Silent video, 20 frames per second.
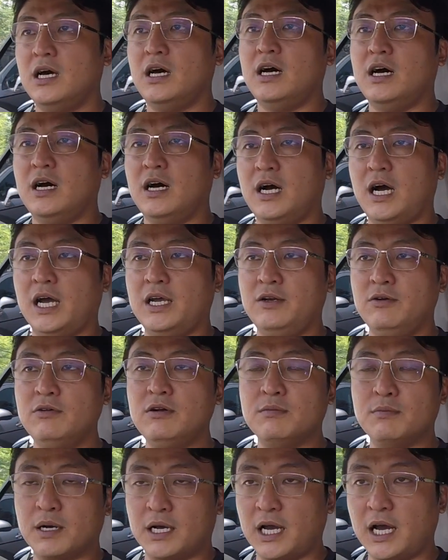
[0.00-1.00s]
I know
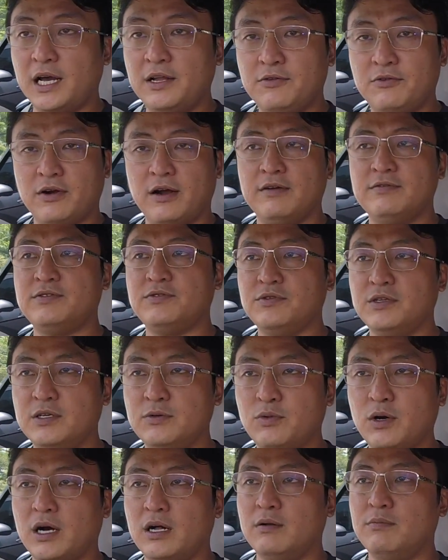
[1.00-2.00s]
the Macan drives really
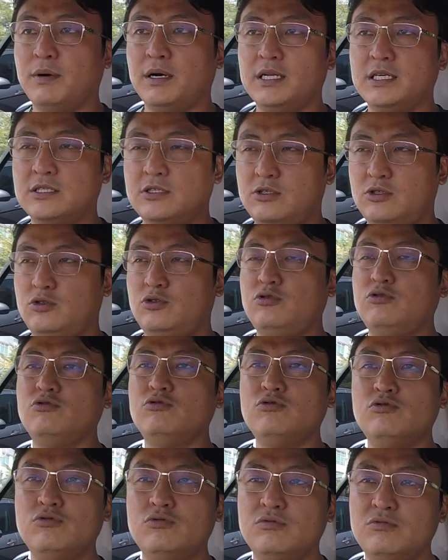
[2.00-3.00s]
well, but it's
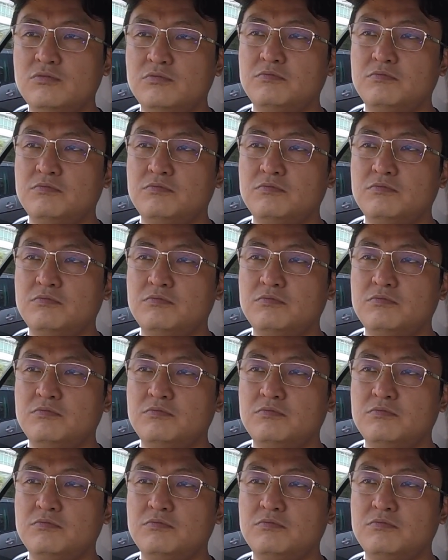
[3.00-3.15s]
too